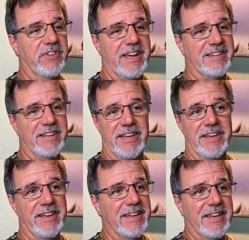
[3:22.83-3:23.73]
And I can tell
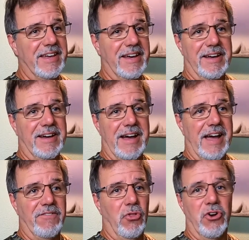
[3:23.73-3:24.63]
you,
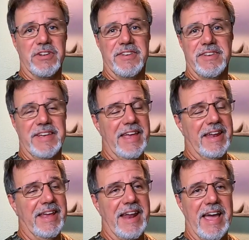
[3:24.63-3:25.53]
I've looked
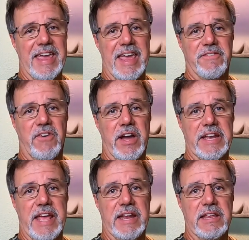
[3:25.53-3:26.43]
and I can't
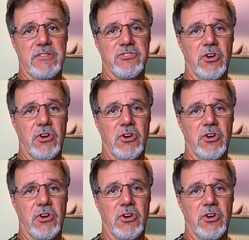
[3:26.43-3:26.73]
find any.